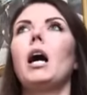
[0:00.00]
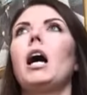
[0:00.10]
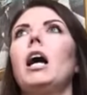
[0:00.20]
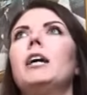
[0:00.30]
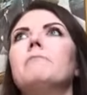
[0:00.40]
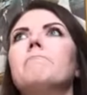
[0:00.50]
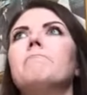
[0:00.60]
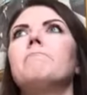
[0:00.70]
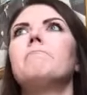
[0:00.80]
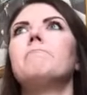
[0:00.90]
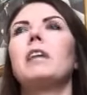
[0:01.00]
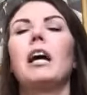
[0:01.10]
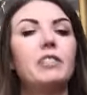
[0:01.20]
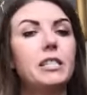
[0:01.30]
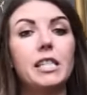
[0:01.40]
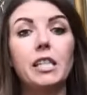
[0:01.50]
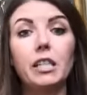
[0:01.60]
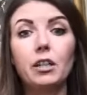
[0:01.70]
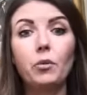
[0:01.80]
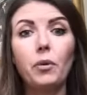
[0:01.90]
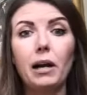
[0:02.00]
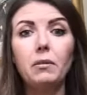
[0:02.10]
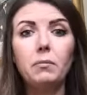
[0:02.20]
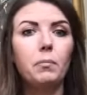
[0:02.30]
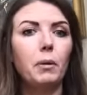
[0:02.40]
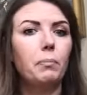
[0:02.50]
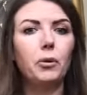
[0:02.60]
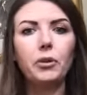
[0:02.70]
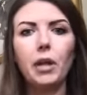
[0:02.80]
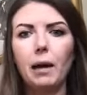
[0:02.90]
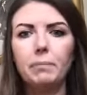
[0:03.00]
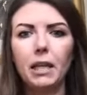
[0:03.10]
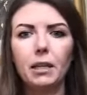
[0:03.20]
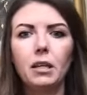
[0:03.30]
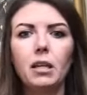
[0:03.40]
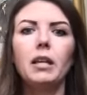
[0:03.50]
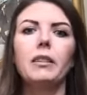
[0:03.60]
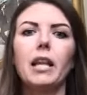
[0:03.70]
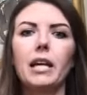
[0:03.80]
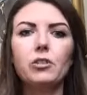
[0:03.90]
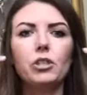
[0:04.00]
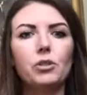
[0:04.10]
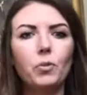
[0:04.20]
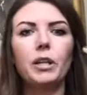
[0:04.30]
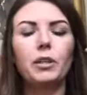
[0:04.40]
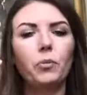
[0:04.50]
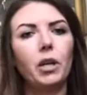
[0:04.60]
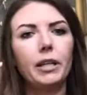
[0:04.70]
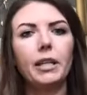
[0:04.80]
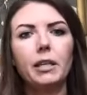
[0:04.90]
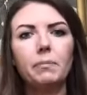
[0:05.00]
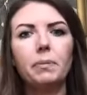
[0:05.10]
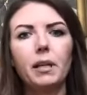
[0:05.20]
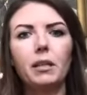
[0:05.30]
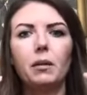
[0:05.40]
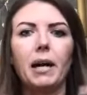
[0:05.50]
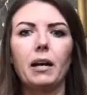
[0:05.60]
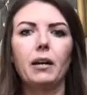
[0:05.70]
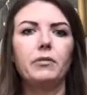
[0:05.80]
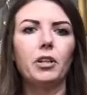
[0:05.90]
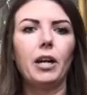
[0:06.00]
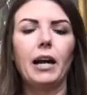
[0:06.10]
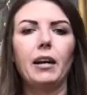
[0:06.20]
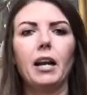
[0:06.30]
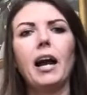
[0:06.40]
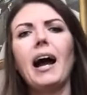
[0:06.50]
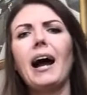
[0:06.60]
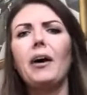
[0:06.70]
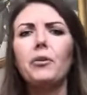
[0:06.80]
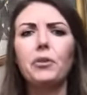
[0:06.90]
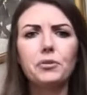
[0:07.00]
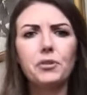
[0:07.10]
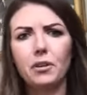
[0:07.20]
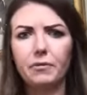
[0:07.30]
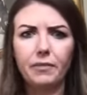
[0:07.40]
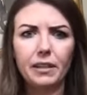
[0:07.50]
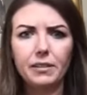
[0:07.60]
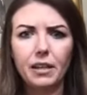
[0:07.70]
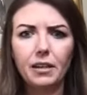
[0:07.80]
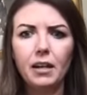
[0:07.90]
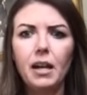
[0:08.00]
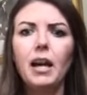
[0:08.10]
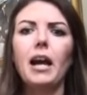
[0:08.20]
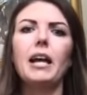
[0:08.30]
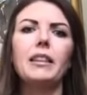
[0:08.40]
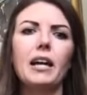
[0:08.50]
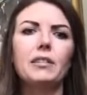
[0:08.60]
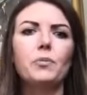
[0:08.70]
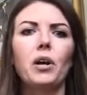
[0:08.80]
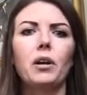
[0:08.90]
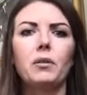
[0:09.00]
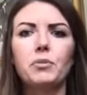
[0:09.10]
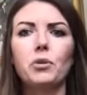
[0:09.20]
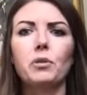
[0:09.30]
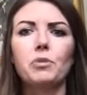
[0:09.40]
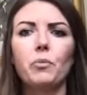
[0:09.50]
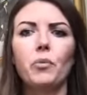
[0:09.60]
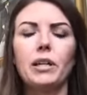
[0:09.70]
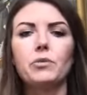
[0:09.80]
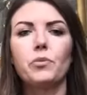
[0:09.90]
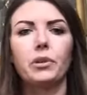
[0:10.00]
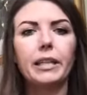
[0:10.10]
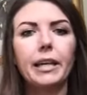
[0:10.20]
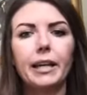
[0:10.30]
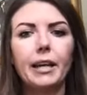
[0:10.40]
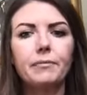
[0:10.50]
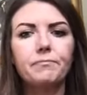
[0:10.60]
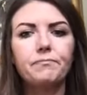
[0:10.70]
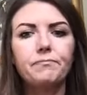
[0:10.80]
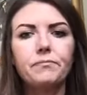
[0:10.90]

Haven't seen it in a while, but both happen. That's just what you want to keep in the back of your head on how those are affected. And that's where our absorption rates really kick in.